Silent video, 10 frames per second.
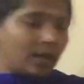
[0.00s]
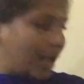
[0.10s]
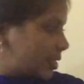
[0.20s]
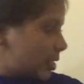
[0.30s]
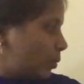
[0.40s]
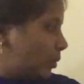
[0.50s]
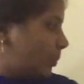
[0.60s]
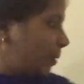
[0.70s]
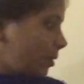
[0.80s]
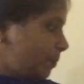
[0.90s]
answer will
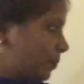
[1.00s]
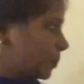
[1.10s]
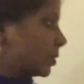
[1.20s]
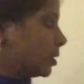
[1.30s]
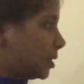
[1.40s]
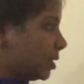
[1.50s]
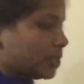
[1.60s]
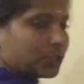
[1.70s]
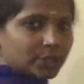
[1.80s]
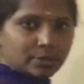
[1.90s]
be
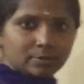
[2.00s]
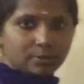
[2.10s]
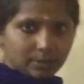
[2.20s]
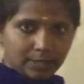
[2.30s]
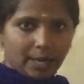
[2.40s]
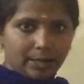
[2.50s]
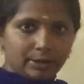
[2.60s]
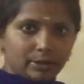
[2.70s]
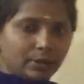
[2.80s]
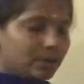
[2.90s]
session
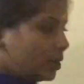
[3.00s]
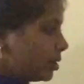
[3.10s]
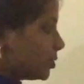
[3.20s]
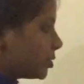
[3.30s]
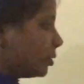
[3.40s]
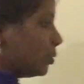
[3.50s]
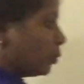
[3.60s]
layer. So